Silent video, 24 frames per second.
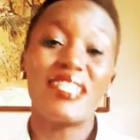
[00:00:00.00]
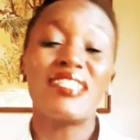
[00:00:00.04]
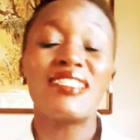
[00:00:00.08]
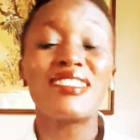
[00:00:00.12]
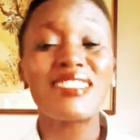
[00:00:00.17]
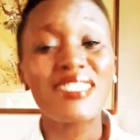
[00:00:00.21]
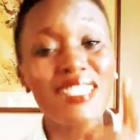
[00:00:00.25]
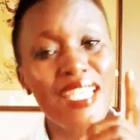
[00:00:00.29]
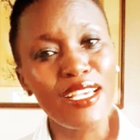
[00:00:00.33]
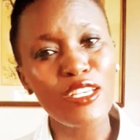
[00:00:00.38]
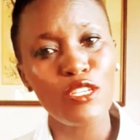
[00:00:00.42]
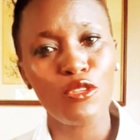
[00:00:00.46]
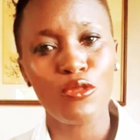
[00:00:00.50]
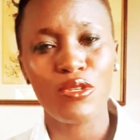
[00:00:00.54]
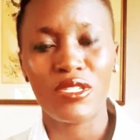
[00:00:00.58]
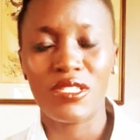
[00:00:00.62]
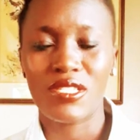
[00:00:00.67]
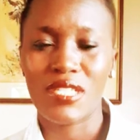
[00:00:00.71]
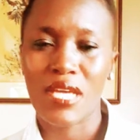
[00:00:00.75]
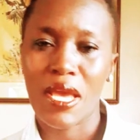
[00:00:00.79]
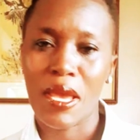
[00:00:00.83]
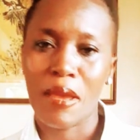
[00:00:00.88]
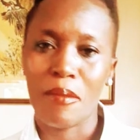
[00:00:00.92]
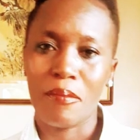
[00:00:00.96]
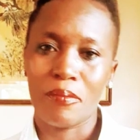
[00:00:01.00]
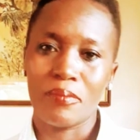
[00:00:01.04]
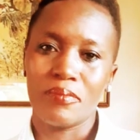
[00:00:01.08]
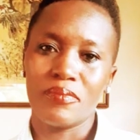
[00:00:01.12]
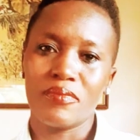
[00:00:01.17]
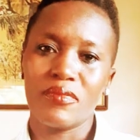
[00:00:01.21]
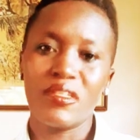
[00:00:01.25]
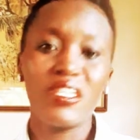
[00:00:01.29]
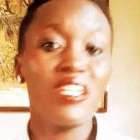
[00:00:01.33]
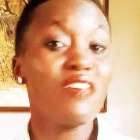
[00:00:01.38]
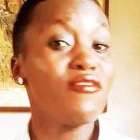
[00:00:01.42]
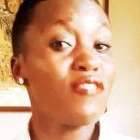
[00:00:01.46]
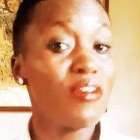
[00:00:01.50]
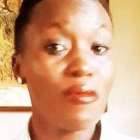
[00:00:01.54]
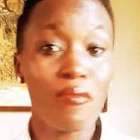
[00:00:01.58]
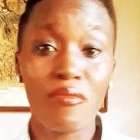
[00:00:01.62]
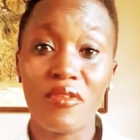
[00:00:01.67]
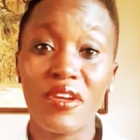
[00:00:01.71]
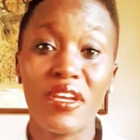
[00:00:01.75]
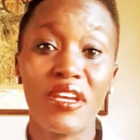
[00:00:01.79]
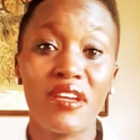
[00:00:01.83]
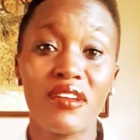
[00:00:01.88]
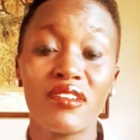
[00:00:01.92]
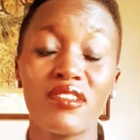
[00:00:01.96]
Take your time. Give a
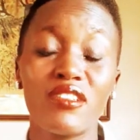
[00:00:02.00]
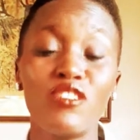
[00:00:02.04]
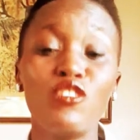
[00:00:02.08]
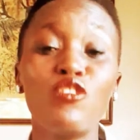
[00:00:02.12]
break.